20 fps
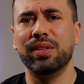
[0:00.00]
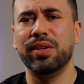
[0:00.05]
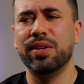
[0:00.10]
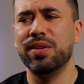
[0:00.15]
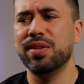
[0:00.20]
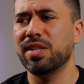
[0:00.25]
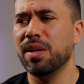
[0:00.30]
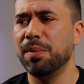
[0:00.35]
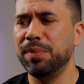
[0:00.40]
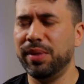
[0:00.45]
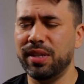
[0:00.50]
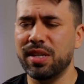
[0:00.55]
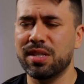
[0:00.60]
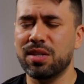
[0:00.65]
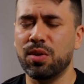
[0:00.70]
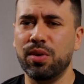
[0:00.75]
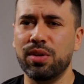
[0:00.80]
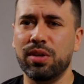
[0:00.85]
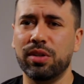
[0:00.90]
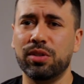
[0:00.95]
to learn something
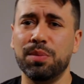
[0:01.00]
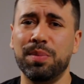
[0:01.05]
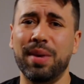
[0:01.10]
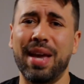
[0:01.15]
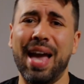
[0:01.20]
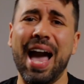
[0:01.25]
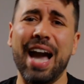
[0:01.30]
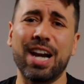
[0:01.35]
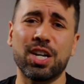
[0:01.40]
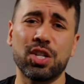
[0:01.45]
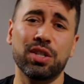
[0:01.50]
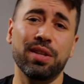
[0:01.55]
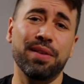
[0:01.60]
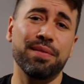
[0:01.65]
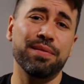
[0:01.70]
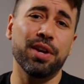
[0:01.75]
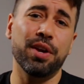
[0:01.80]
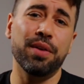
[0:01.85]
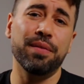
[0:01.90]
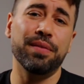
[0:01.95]
that's going to be actually
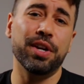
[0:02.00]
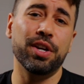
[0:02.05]
very,